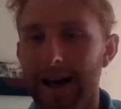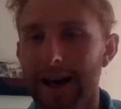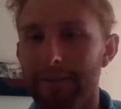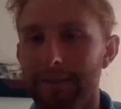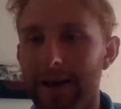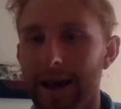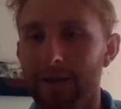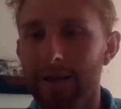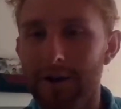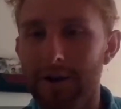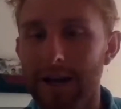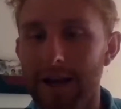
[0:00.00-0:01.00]
And
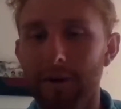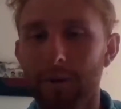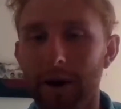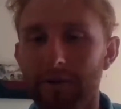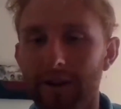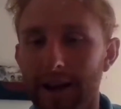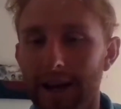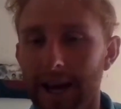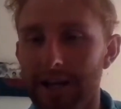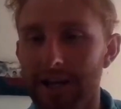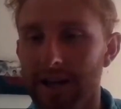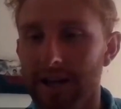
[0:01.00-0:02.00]
thank you to everyone for
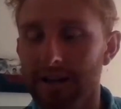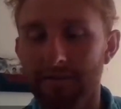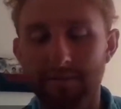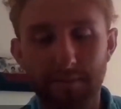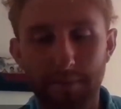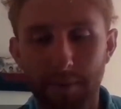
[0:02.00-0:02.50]
engaging and